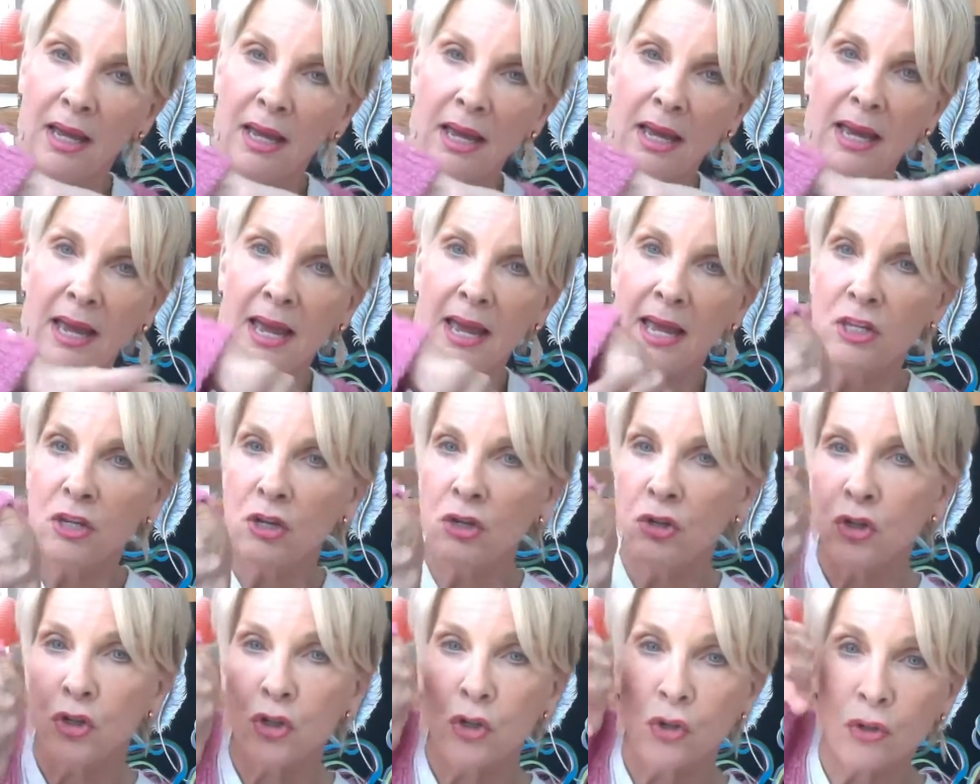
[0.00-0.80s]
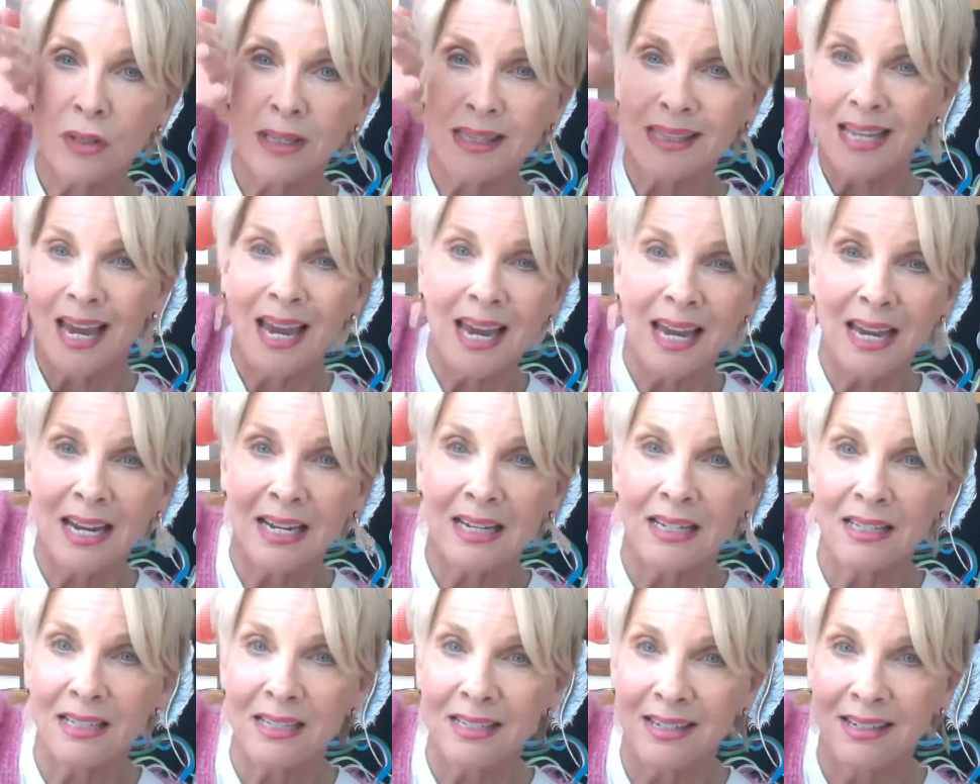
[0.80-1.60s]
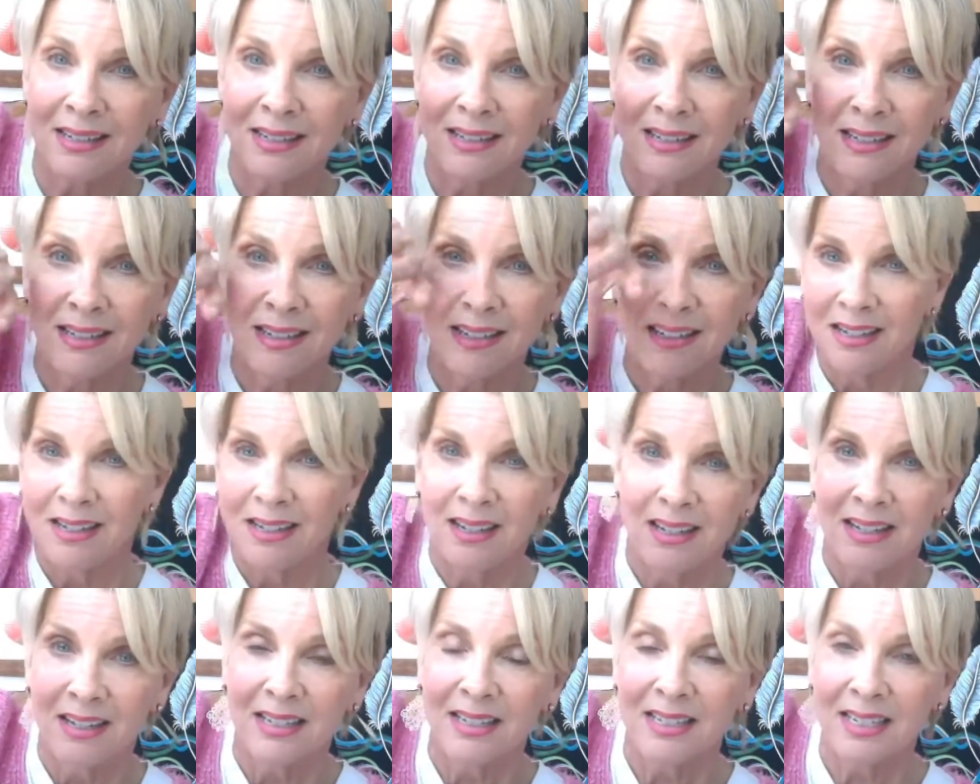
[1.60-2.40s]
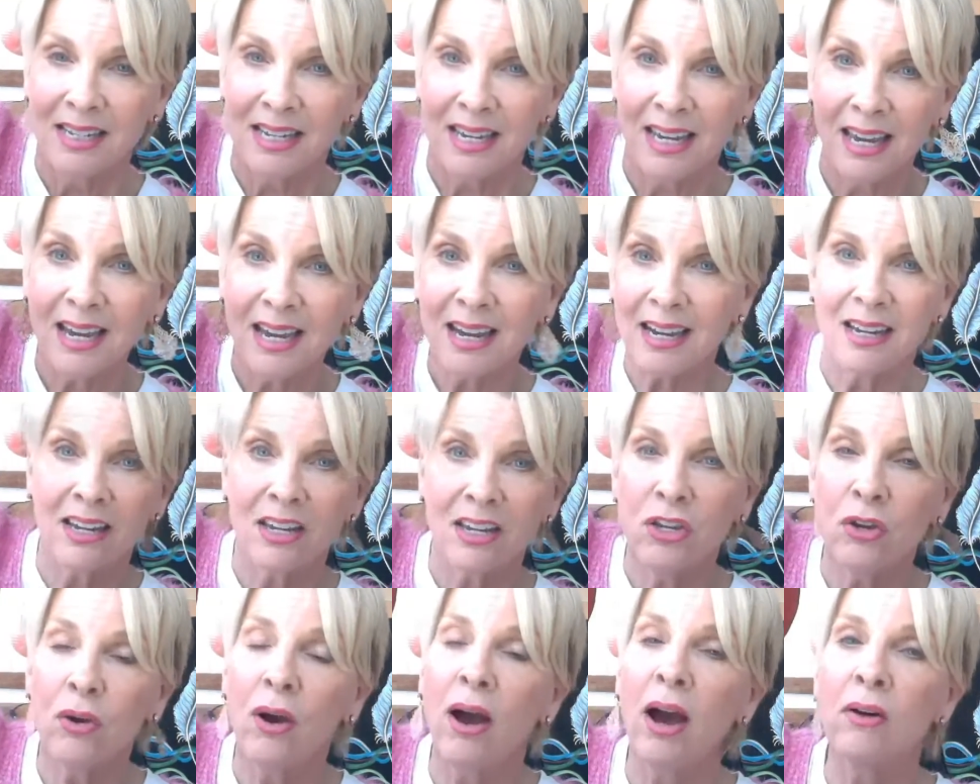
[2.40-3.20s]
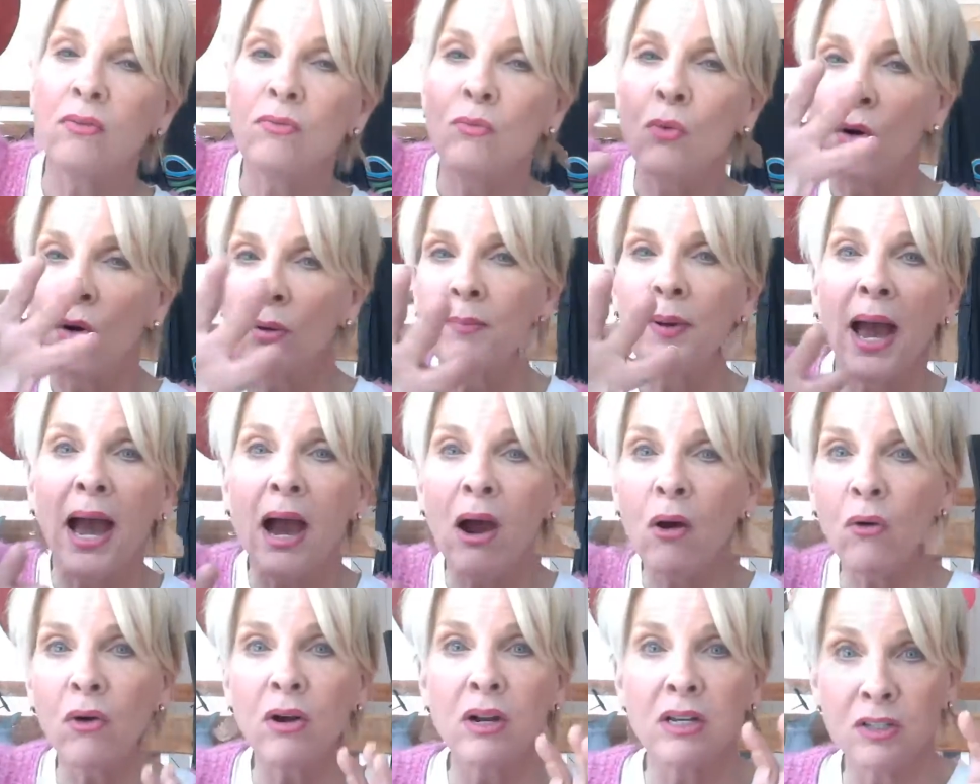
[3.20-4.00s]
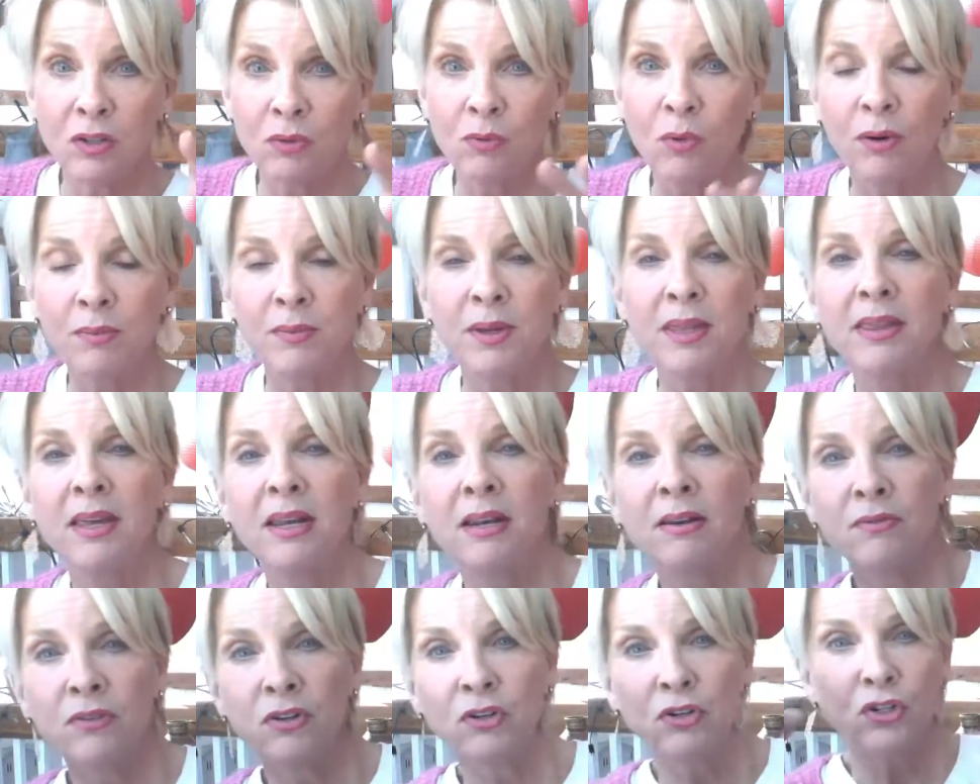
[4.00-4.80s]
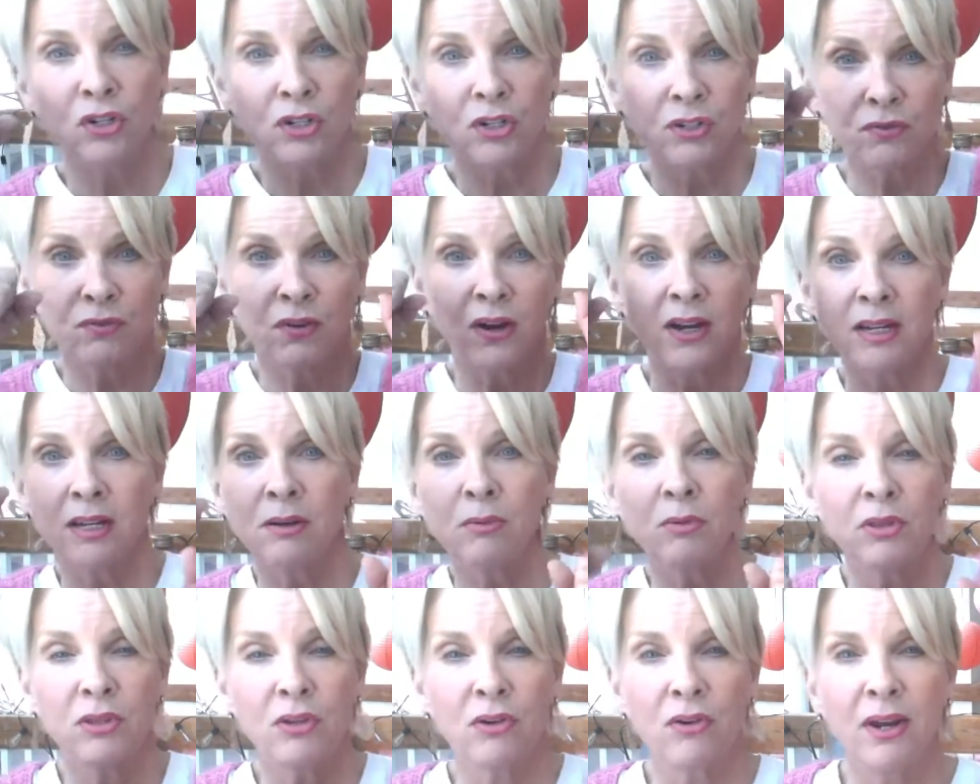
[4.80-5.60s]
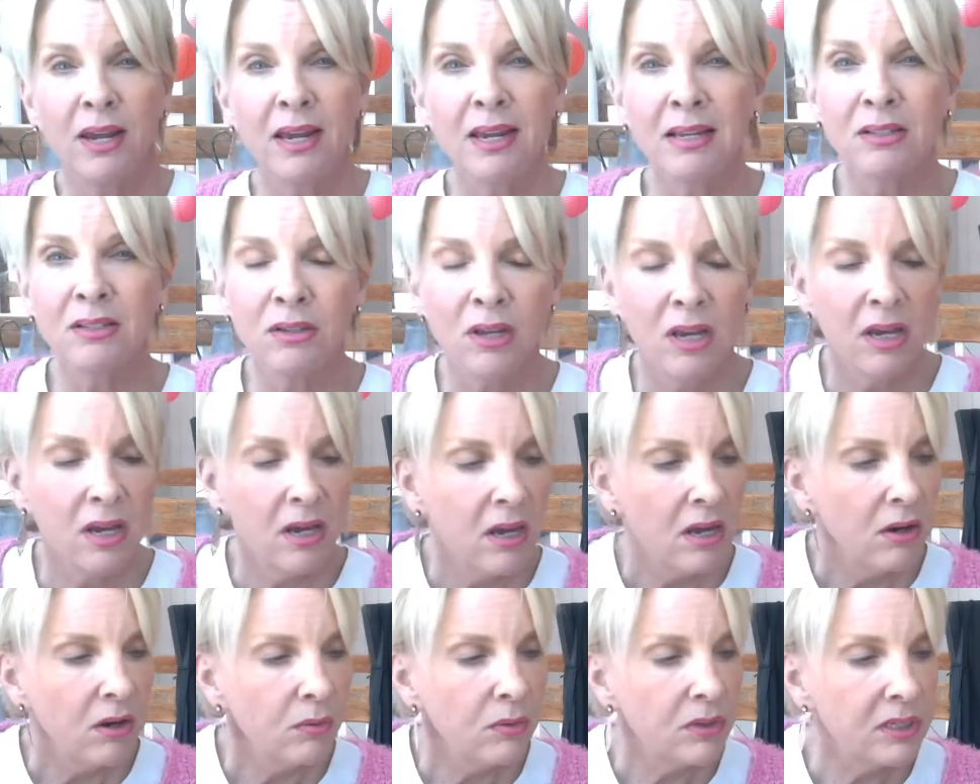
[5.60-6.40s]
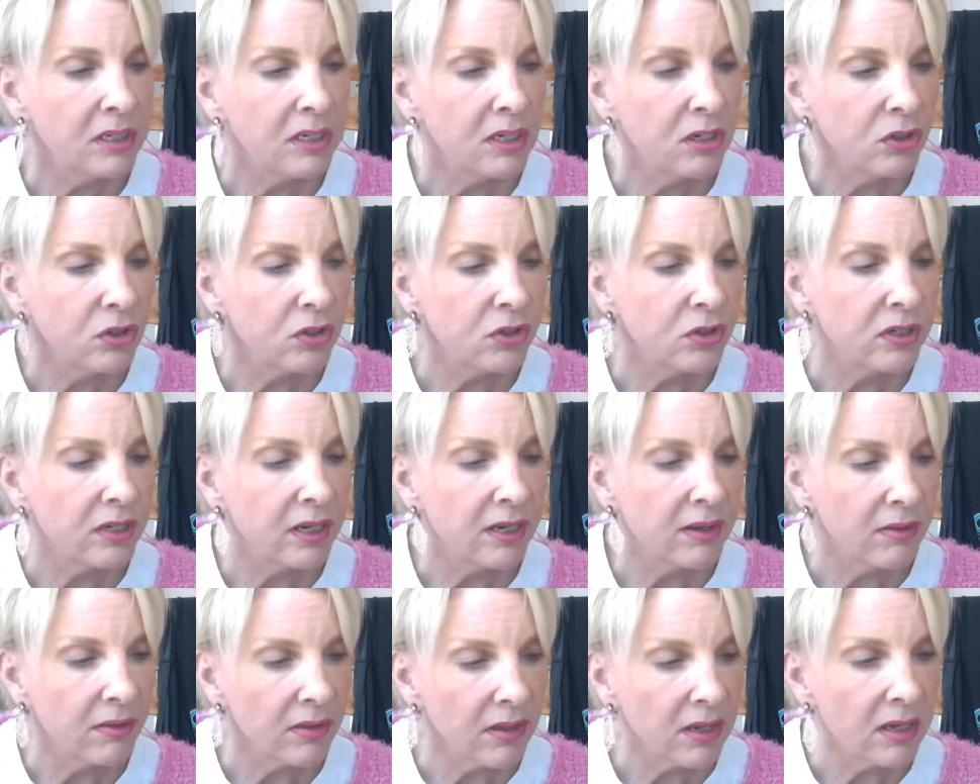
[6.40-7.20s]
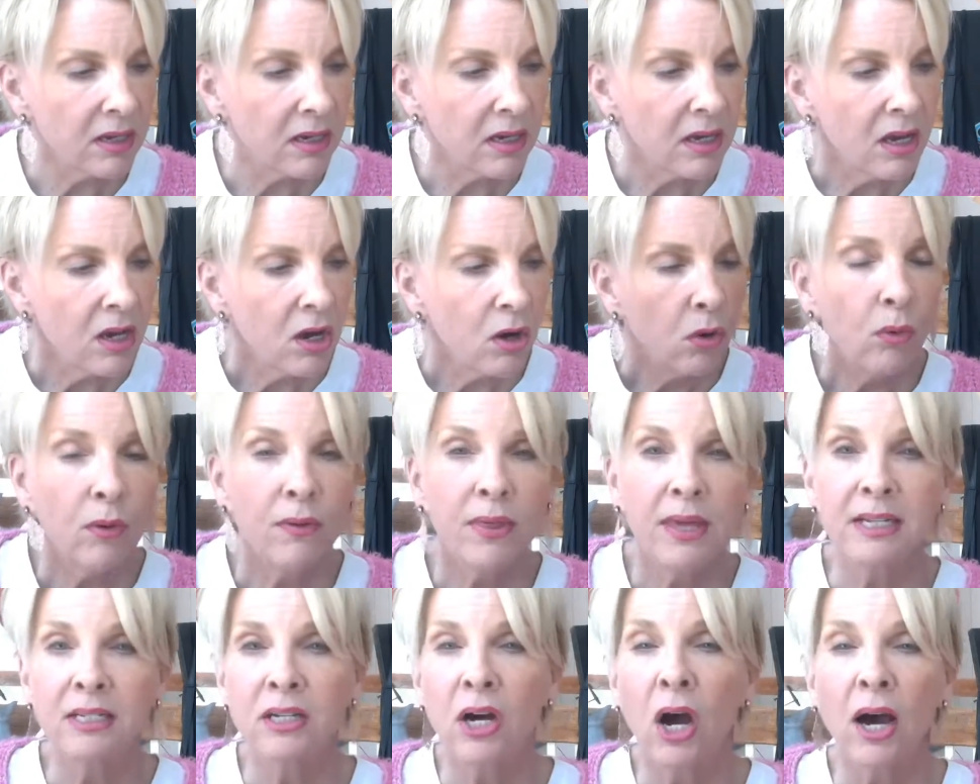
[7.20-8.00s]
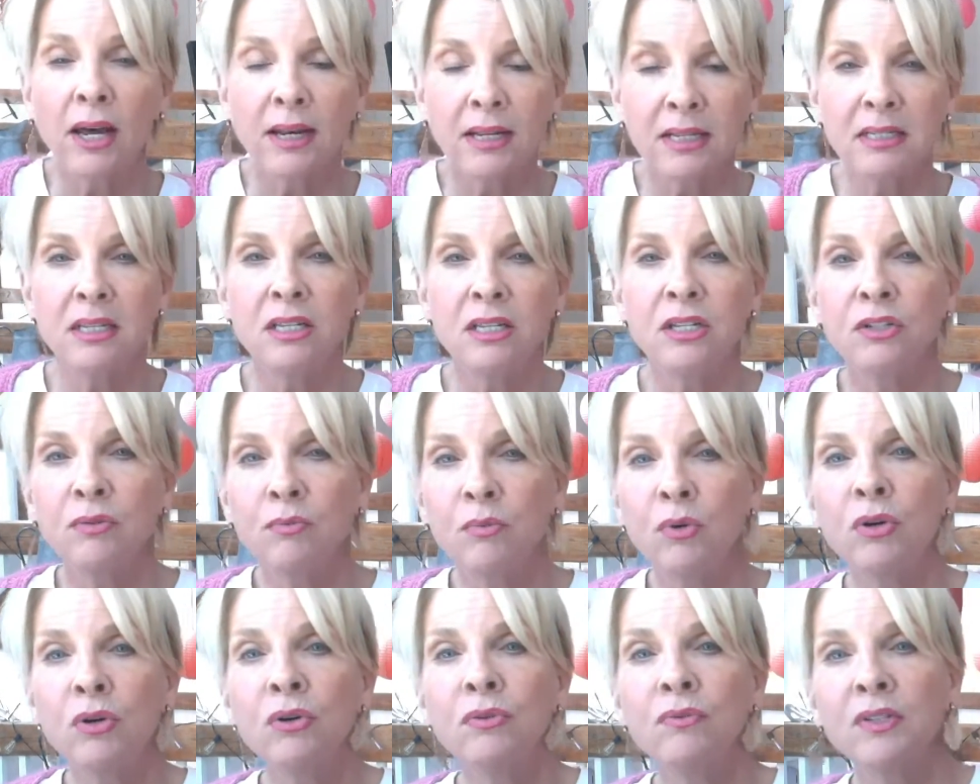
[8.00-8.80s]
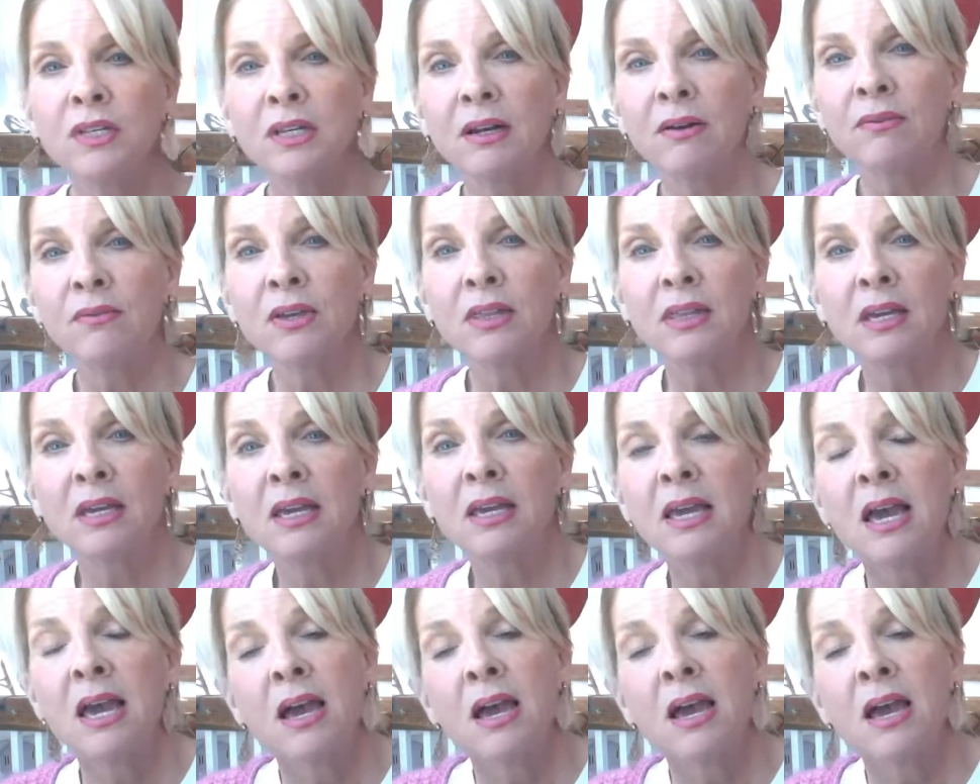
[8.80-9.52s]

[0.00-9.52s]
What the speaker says: and use your legs to kick, you have more power as a woman than if you're just fighting with your hands. It was an interesting thing. Well, they taught us these moves and everything.